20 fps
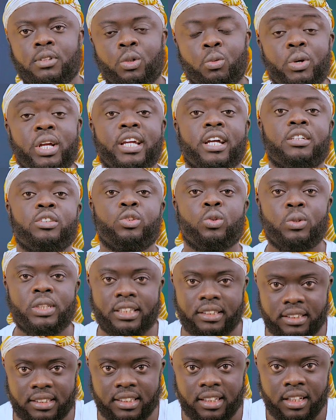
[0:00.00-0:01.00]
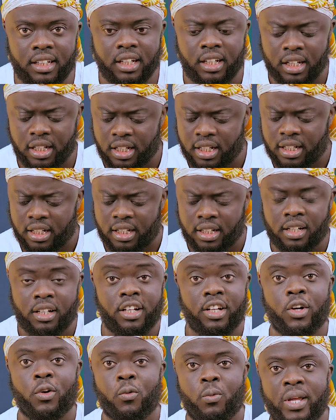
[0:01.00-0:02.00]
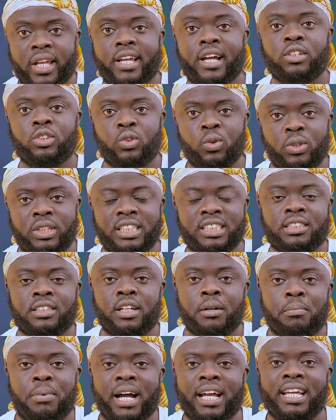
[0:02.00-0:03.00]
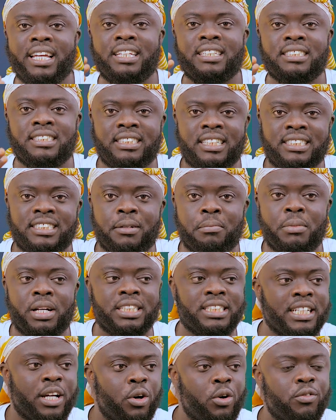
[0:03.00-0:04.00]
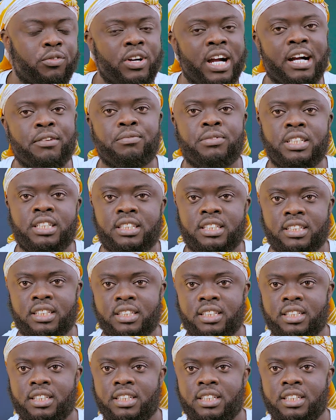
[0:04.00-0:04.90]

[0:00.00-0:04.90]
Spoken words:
We can do this. We can do this, but it is just a matter of having